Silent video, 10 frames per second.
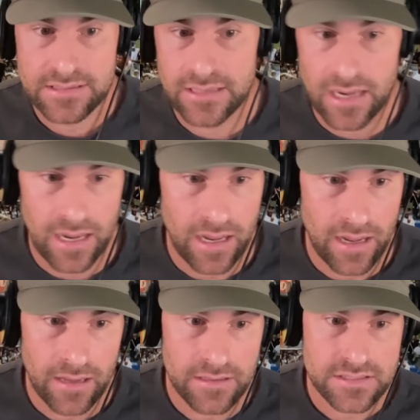
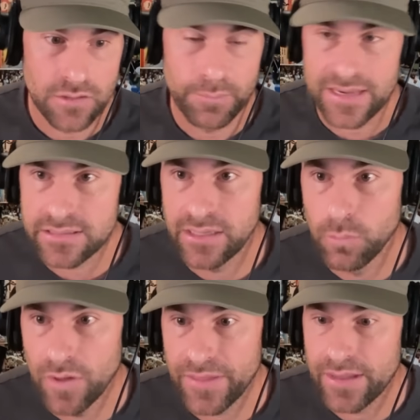So basically
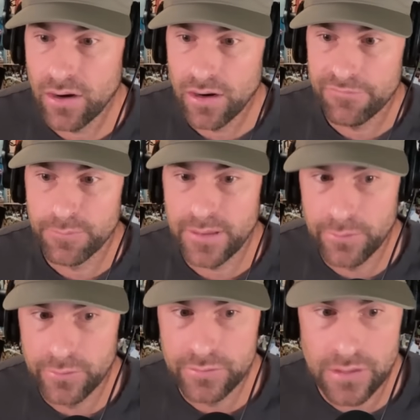what they are, for
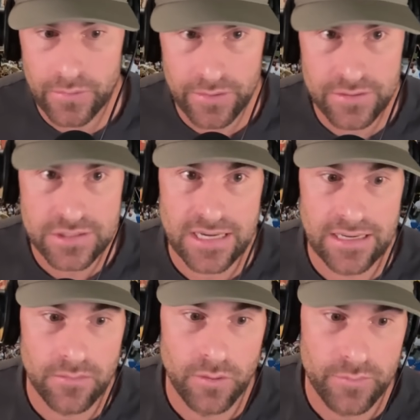people who don't
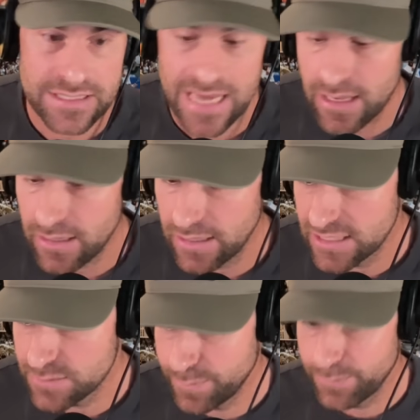understand it when we say it,
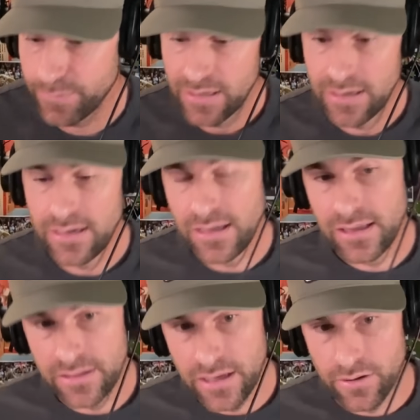is
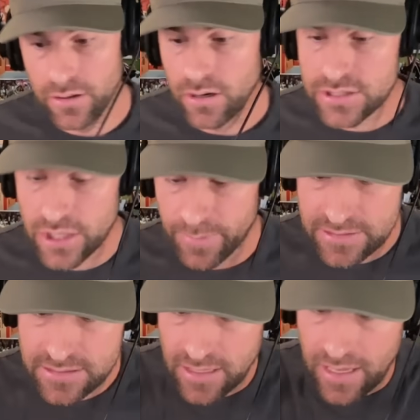there are
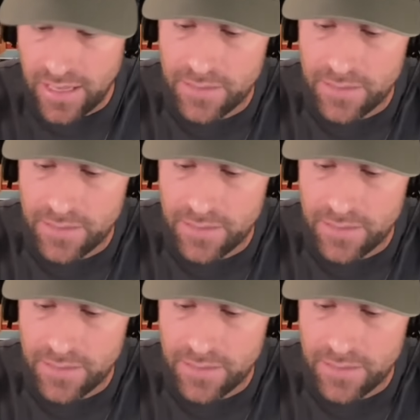tournaments. And